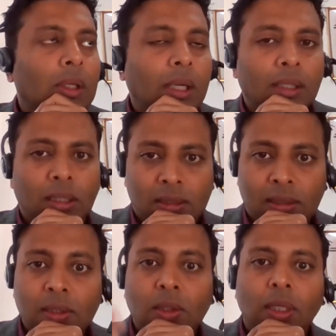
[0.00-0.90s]
And is
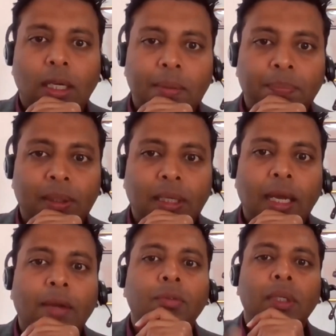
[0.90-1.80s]
this going to happen
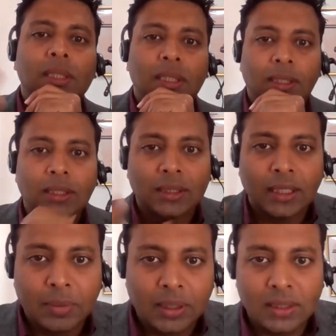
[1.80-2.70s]
every single
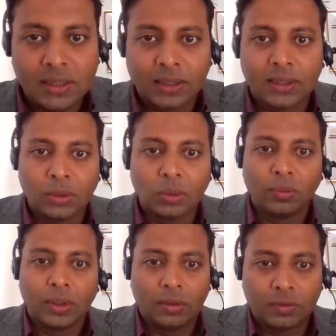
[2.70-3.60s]
time there is a
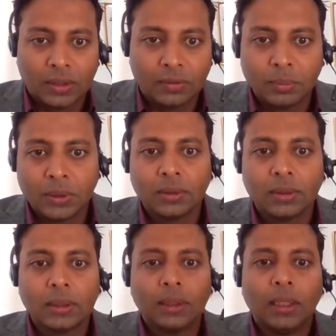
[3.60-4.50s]
turnover of government?
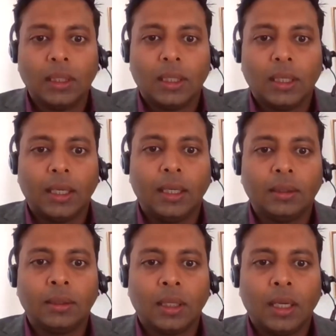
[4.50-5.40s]

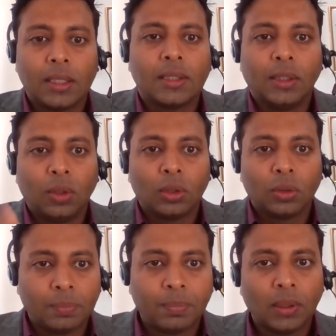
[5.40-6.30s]
And has the door
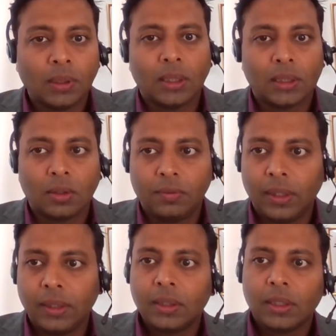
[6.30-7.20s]
to the politics of
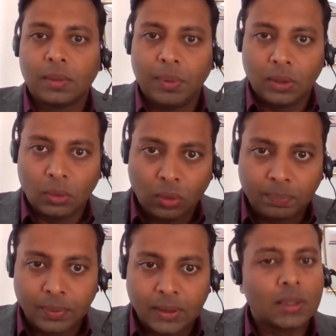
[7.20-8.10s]
vengeance been
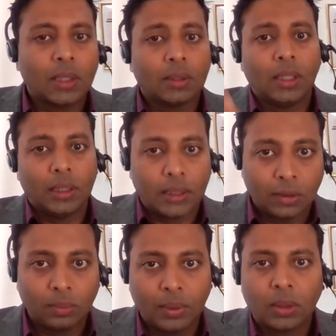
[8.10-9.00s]
opened such that it
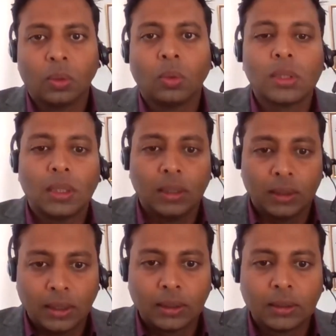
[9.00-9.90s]
cannot be closed
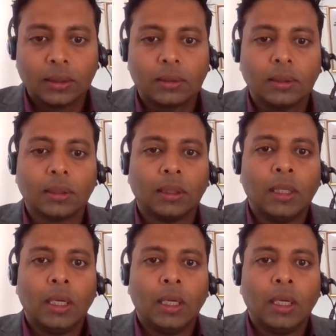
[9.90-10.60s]
again? Okay.